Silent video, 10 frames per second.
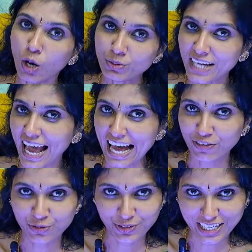How they
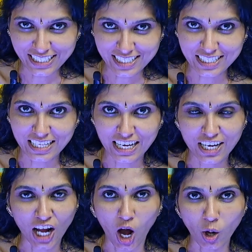have reached
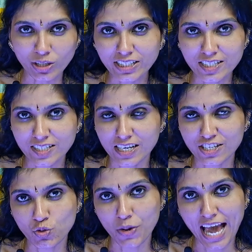there? All these
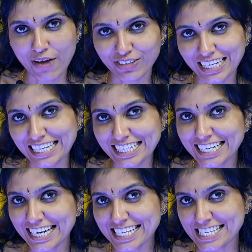things we have
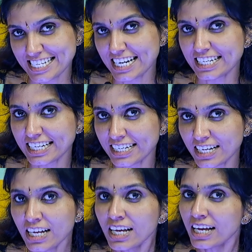clearly
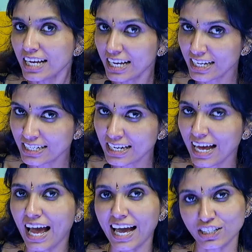studied
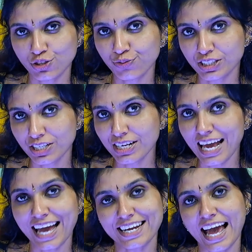in Act
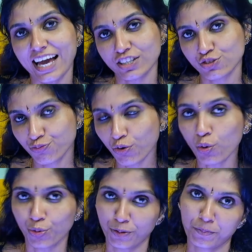3 and Act
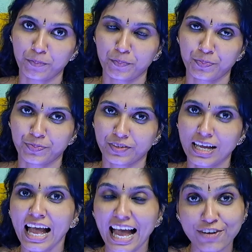4.
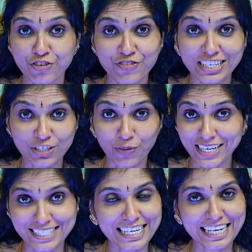And we will
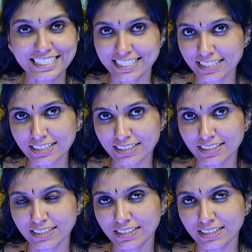revise it later.